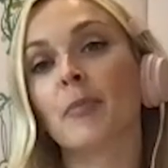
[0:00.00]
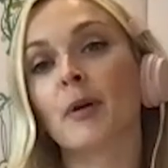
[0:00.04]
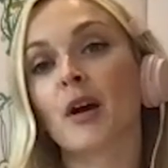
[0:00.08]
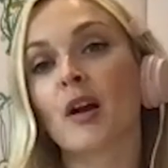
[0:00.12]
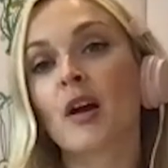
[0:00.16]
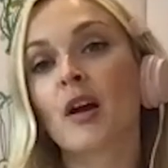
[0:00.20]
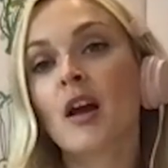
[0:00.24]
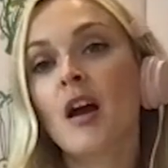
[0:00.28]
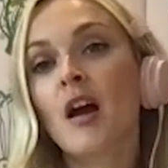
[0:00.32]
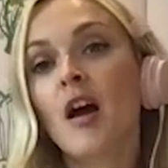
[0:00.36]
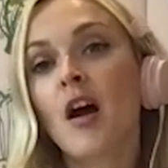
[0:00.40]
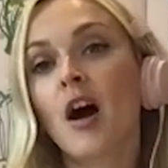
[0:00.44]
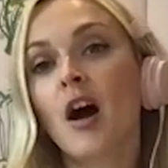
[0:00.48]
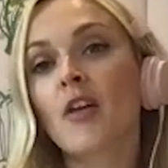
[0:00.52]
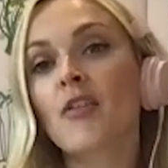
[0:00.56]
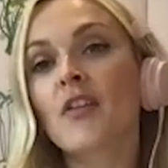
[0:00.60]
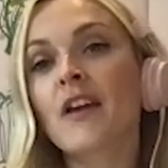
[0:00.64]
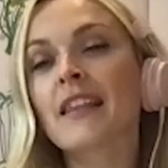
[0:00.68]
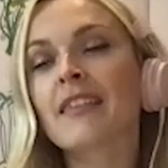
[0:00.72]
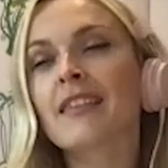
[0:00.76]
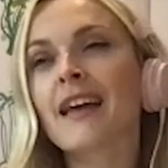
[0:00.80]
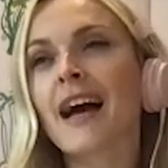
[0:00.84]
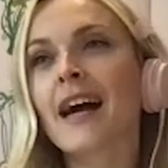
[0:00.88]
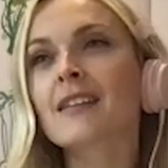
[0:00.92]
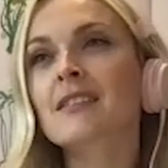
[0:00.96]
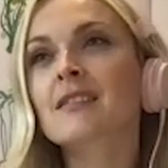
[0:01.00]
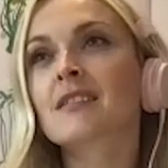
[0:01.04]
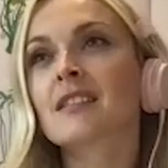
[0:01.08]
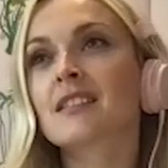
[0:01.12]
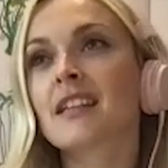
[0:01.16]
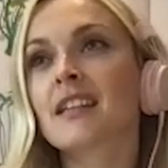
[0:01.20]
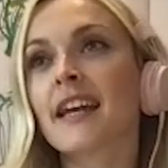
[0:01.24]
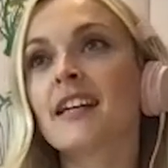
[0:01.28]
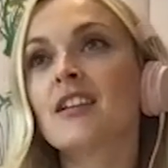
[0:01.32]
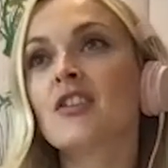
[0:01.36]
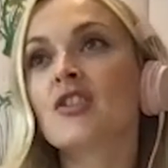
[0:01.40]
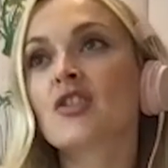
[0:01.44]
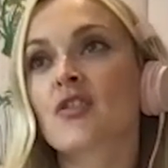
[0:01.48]
But I think that's the
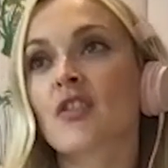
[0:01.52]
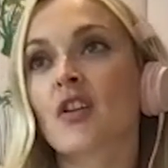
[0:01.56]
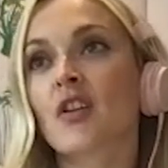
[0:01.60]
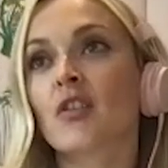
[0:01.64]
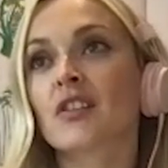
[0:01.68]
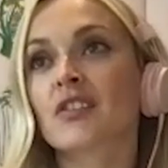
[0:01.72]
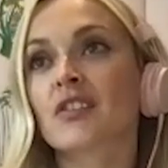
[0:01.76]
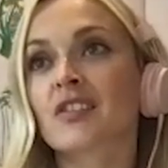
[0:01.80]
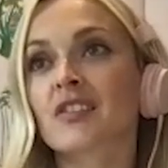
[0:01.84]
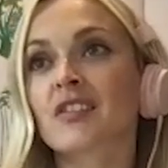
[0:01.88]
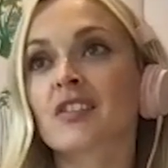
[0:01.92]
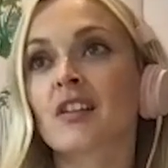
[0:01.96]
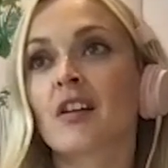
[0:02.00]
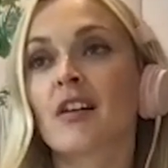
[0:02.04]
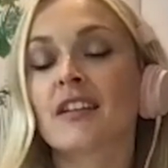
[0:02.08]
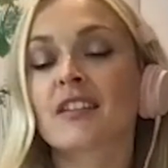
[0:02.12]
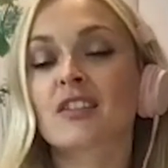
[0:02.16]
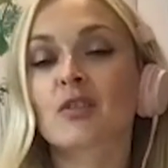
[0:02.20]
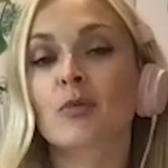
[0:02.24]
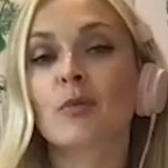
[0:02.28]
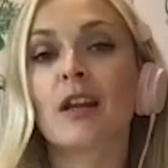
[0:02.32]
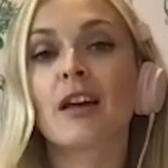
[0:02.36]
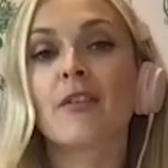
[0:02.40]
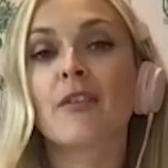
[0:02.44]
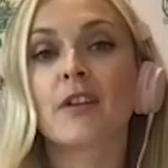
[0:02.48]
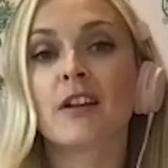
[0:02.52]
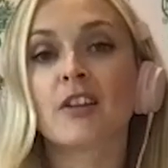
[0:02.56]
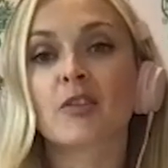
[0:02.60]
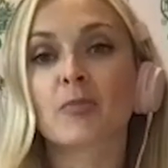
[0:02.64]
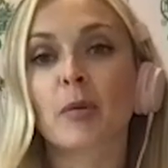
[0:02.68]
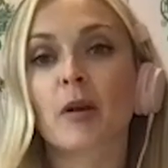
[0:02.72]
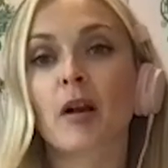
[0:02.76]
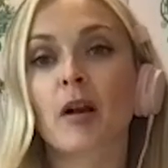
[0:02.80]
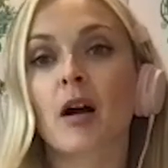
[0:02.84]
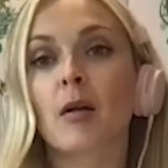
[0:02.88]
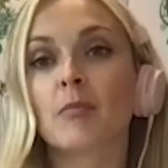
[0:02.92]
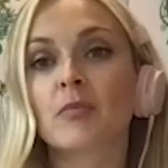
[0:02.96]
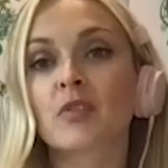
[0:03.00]
danger, that on a societal level, it's
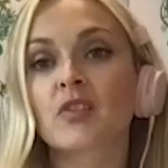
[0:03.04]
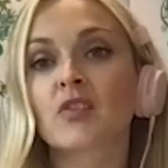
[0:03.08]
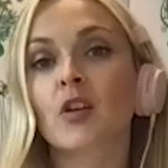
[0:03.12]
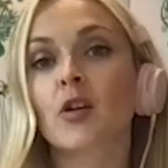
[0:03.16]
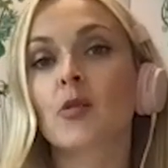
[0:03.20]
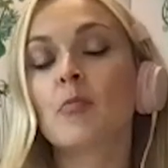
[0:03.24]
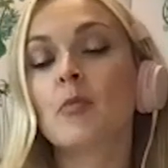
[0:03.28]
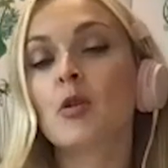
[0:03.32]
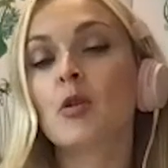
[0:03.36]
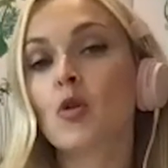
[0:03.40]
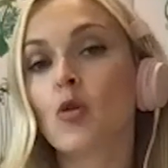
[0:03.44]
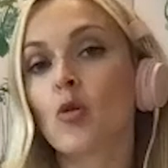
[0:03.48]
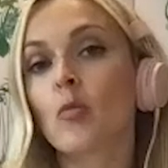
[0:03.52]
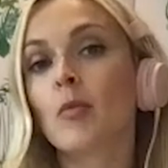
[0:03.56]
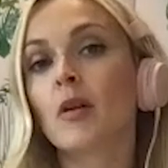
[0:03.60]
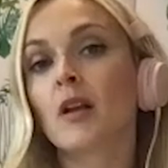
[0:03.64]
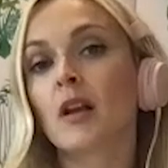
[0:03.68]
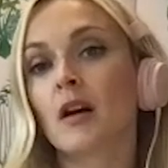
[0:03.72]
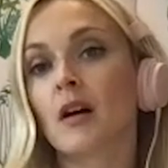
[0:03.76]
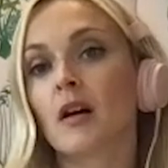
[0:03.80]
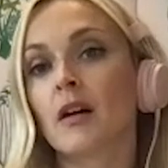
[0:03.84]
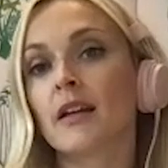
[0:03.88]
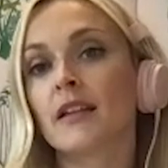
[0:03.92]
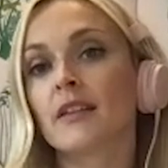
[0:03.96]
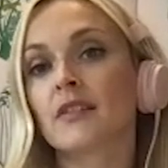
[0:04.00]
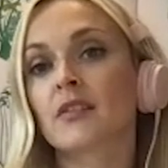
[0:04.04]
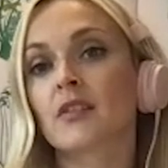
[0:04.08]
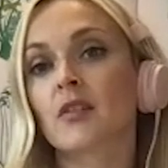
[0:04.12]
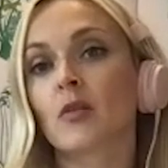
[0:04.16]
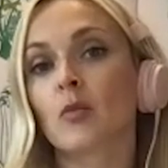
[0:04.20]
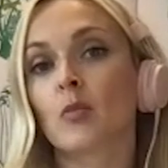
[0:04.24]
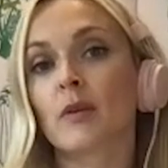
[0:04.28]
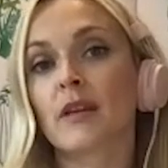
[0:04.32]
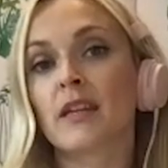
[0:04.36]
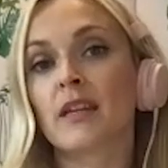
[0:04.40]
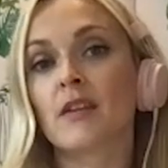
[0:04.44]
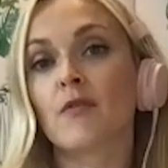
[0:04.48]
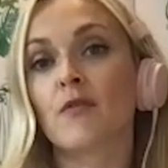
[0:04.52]
become so normalized
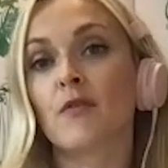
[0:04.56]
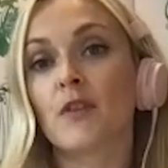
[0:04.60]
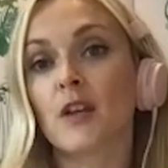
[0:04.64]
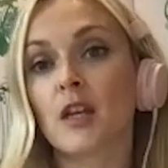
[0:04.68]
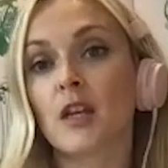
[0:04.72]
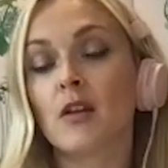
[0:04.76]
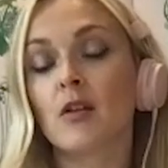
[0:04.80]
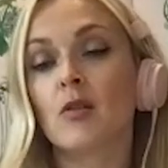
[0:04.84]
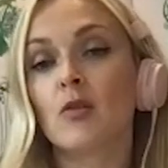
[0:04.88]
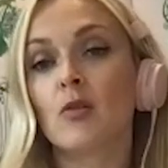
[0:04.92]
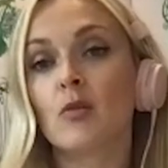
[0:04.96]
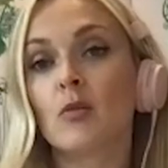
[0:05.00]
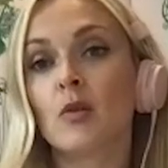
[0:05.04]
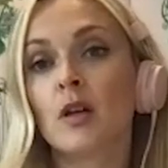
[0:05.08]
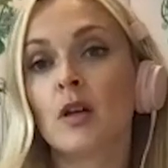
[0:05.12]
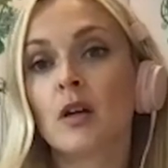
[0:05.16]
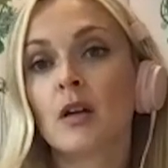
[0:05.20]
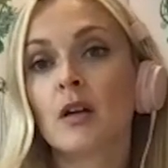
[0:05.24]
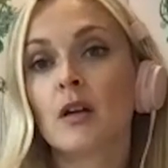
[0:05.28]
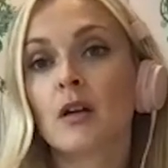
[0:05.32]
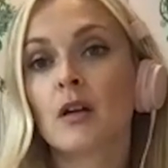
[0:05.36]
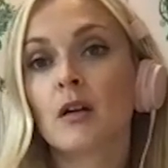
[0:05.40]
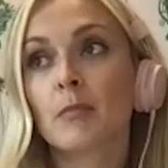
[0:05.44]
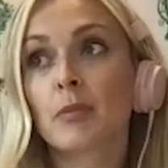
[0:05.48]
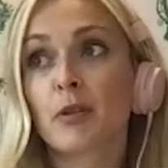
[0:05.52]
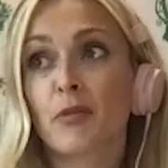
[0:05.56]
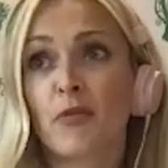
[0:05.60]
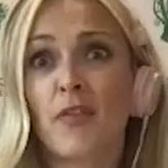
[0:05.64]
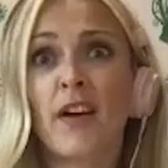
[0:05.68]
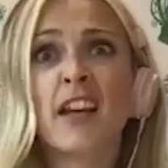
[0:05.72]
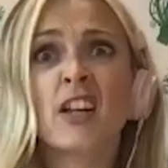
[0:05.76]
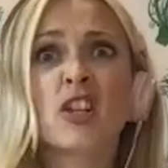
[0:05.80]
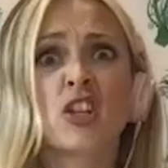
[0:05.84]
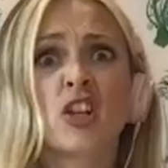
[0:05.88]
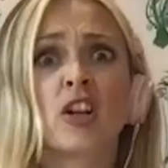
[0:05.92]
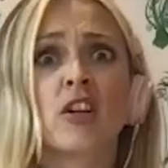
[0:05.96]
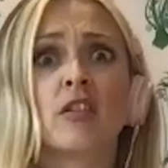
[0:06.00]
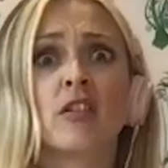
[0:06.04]
that we view
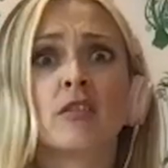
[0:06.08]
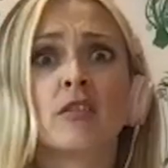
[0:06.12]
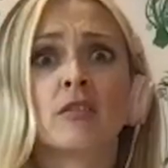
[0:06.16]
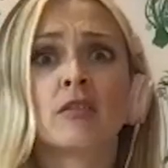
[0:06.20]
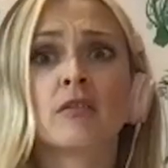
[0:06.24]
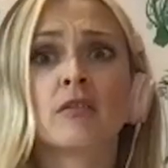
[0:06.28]
perfection.